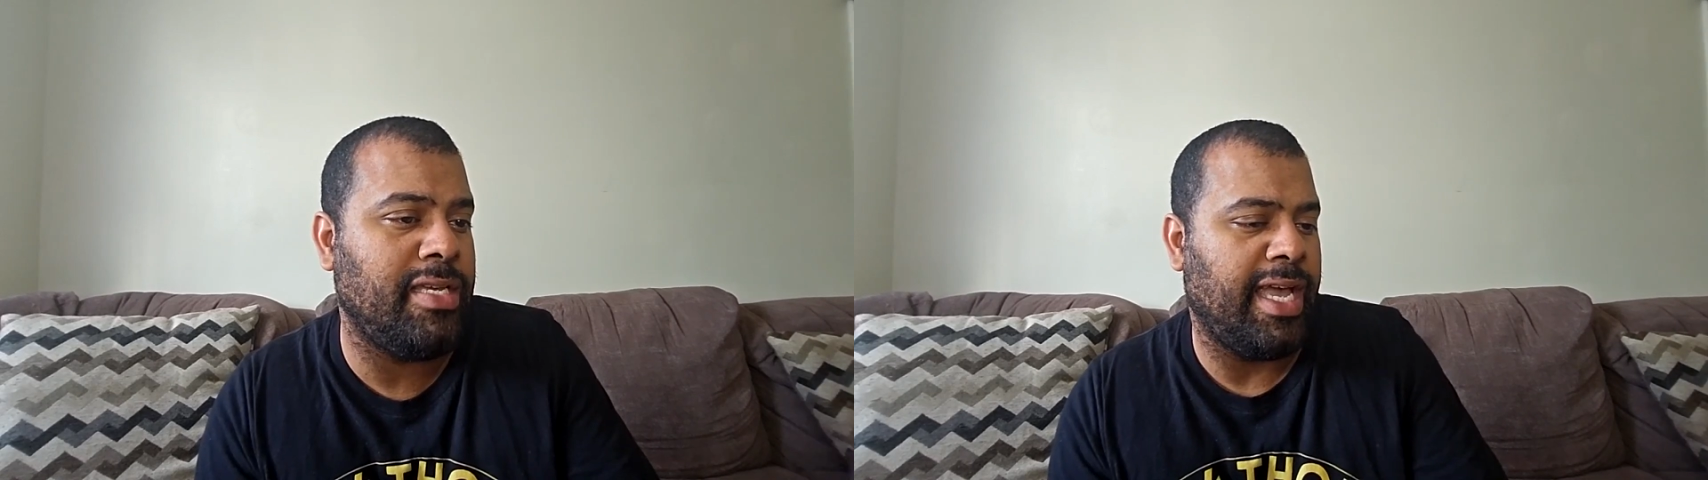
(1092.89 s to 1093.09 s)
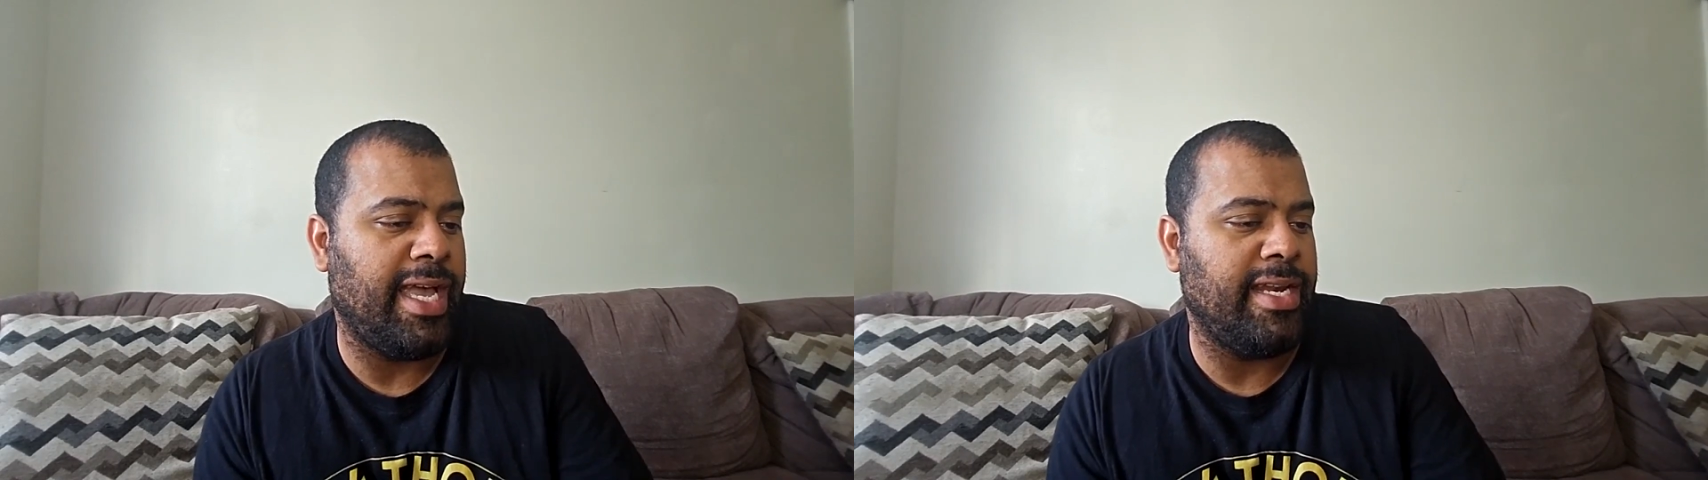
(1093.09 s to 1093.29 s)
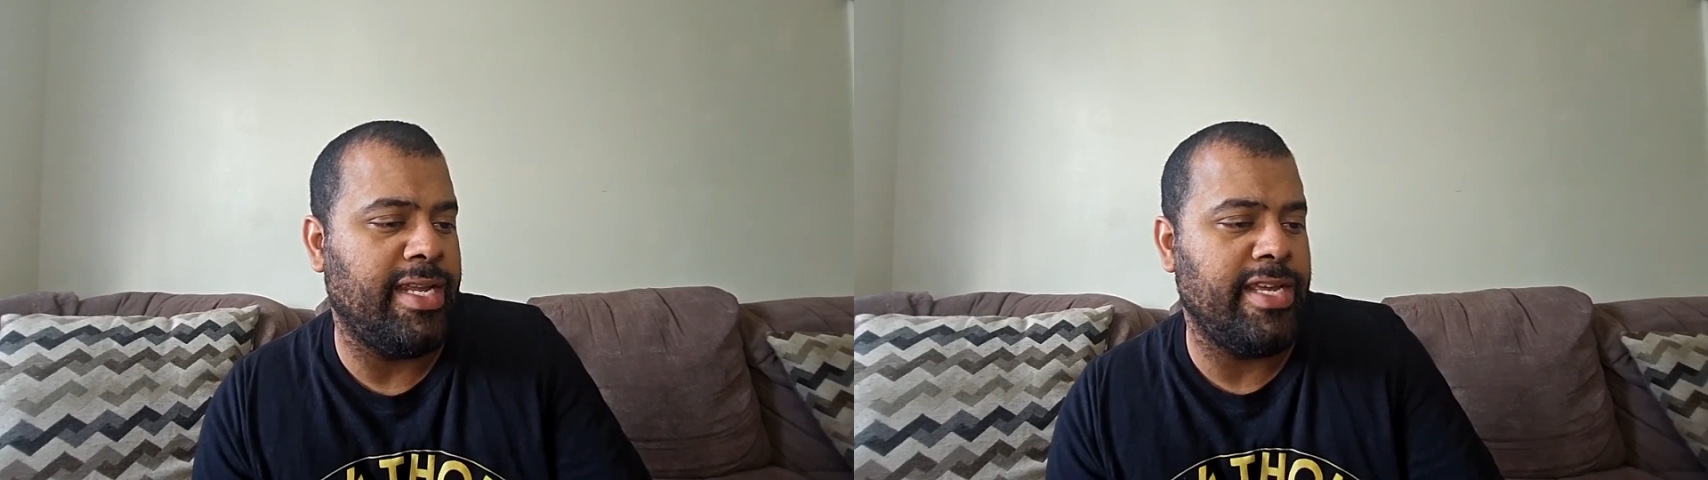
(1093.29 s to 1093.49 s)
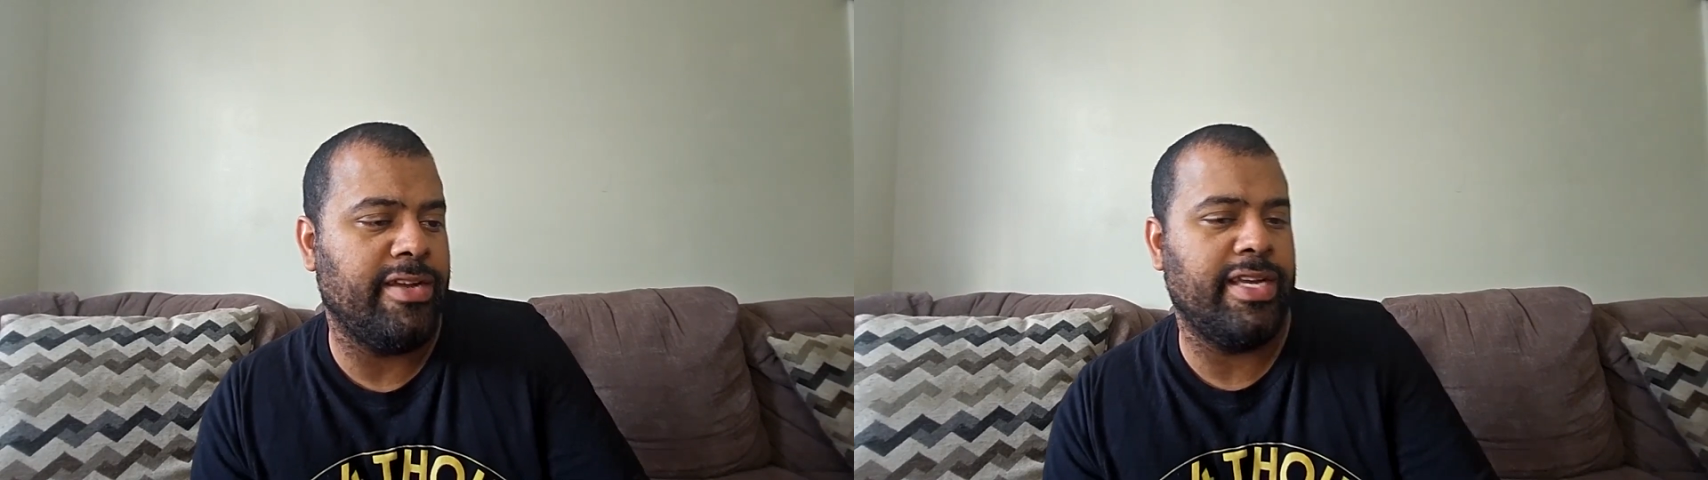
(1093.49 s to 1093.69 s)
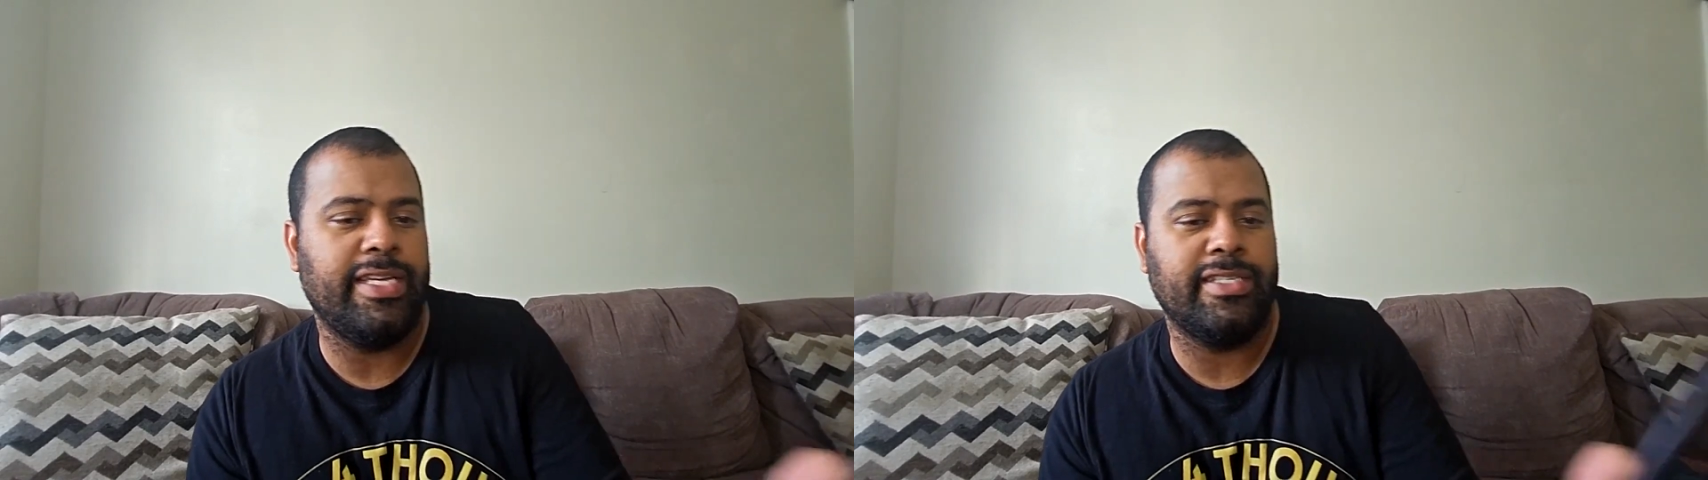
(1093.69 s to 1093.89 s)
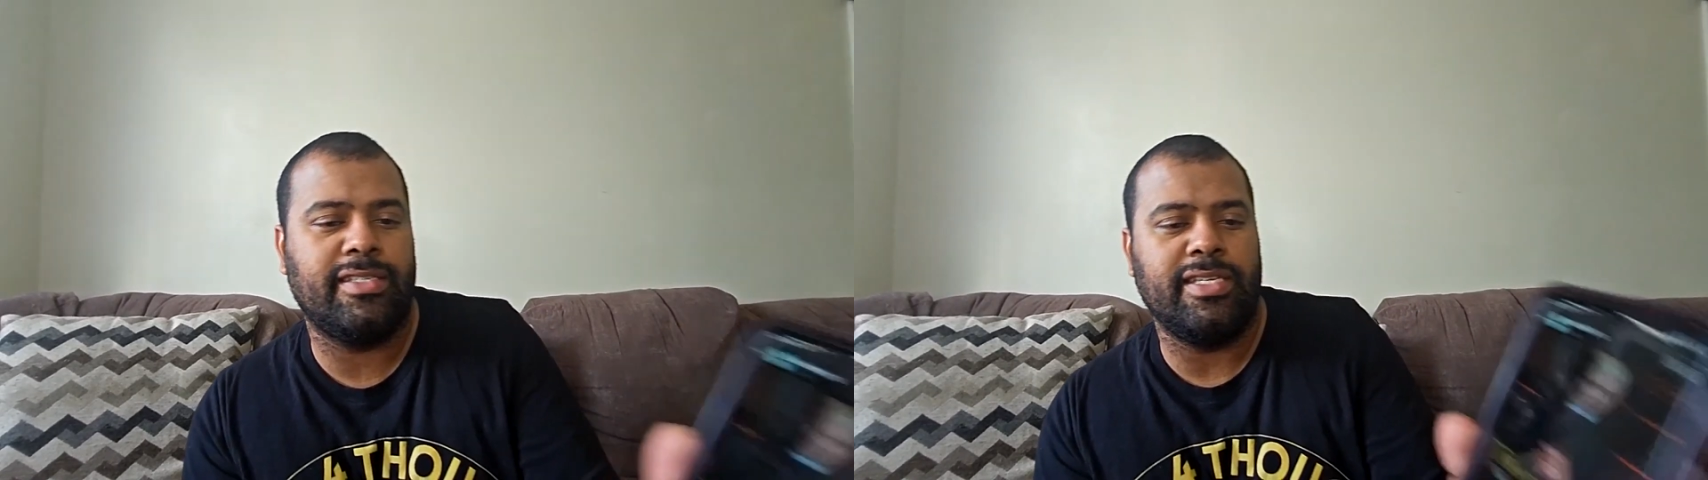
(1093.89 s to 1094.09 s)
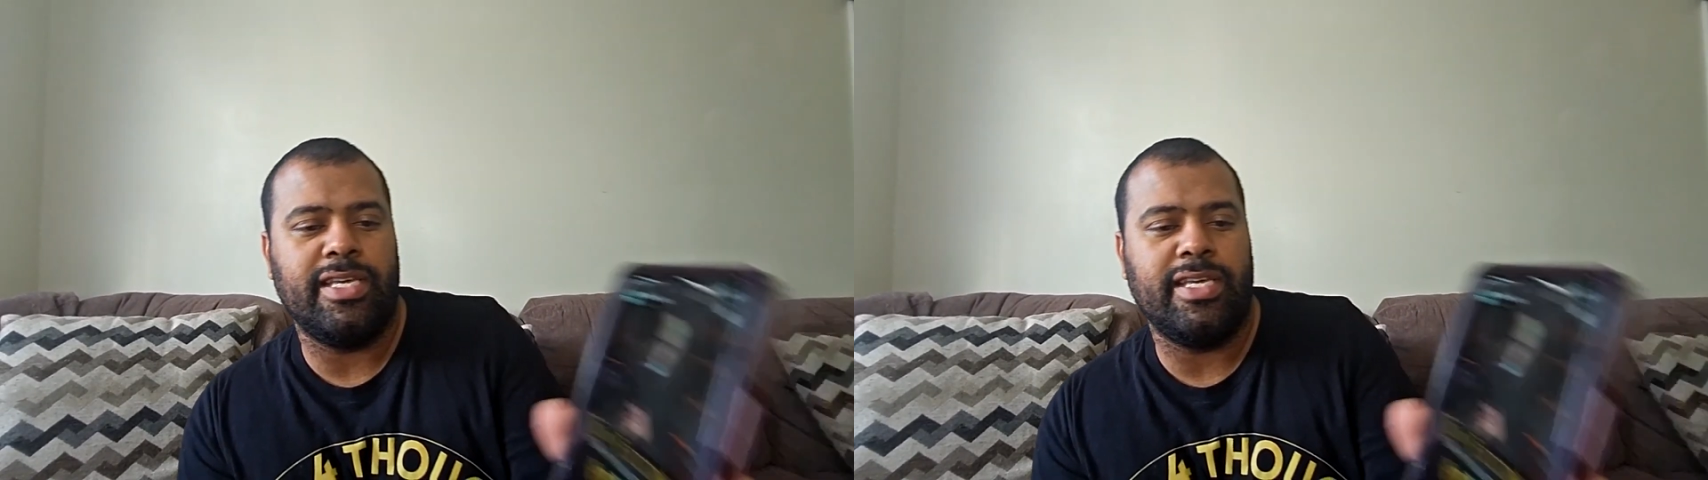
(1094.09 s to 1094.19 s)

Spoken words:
And here is the